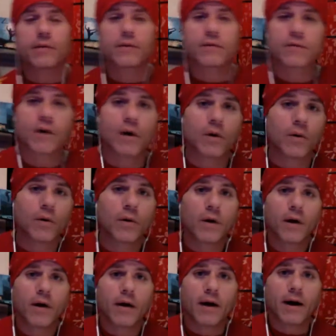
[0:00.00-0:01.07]
So
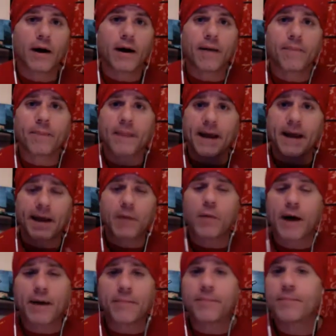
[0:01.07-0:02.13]

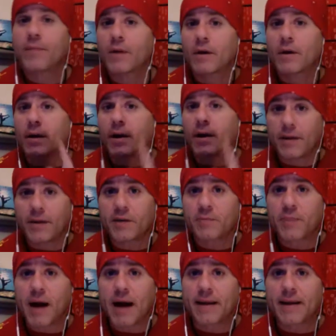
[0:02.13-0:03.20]
anyway, in this
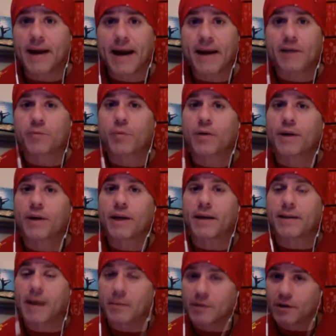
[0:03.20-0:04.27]
podcast,
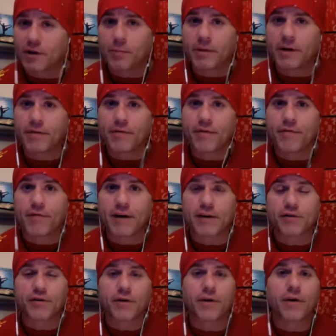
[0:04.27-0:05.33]
that was a little bit of a
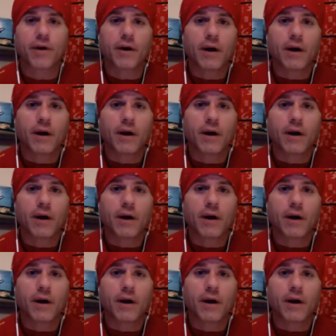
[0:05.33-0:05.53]
refresher.